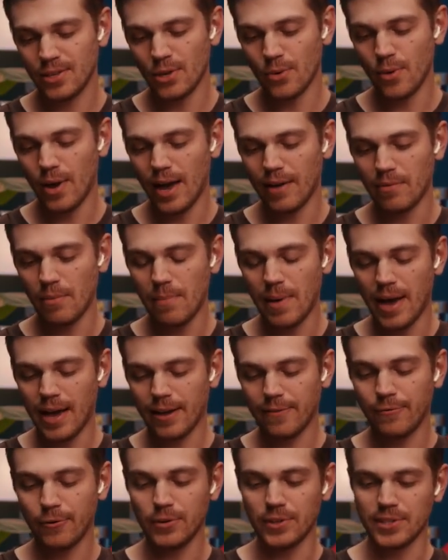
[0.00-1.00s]
you have a
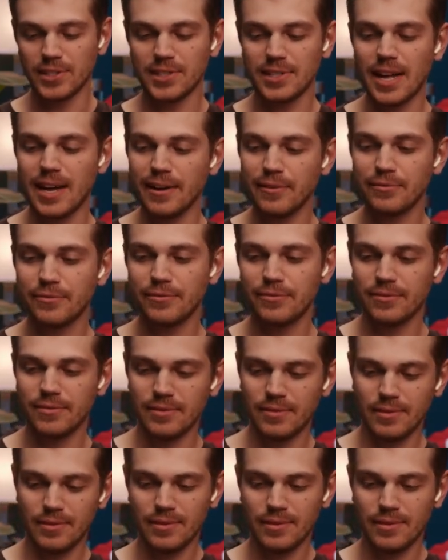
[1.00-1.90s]
bag full of stuff.